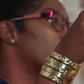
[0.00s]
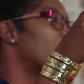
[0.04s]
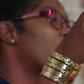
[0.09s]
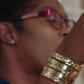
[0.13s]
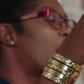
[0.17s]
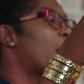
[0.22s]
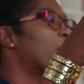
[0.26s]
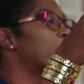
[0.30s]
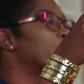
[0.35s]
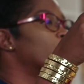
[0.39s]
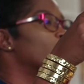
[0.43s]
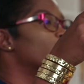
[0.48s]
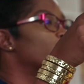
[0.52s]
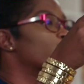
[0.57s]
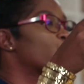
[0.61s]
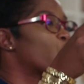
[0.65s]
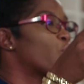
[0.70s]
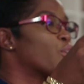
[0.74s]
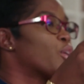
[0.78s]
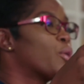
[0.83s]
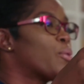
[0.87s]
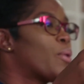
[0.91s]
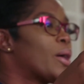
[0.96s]
I'm going to
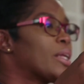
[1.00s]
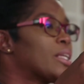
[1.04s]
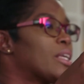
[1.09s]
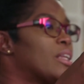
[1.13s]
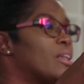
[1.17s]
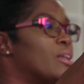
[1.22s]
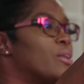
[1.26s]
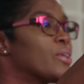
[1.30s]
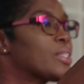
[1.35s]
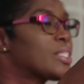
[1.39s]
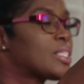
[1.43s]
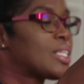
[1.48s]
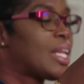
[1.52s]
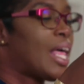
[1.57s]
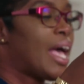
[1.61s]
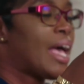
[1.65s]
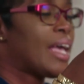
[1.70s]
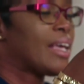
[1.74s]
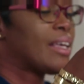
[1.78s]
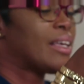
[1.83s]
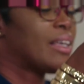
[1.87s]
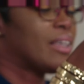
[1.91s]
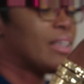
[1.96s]
show you what it looks
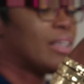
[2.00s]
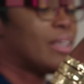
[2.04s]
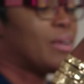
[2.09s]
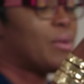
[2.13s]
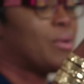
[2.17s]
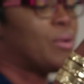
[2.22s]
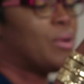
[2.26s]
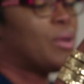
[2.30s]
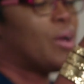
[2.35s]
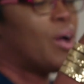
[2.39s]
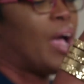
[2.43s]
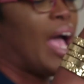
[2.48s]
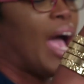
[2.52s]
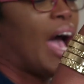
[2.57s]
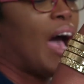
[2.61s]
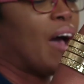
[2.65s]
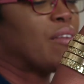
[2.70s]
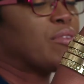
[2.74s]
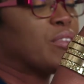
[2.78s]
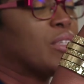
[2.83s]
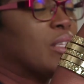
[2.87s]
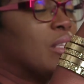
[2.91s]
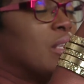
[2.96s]
like
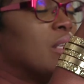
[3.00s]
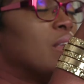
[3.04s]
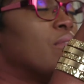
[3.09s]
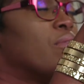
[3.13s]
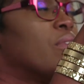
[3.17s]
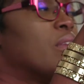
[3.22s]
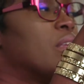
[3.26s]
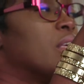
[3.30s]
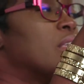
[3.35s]
after leaving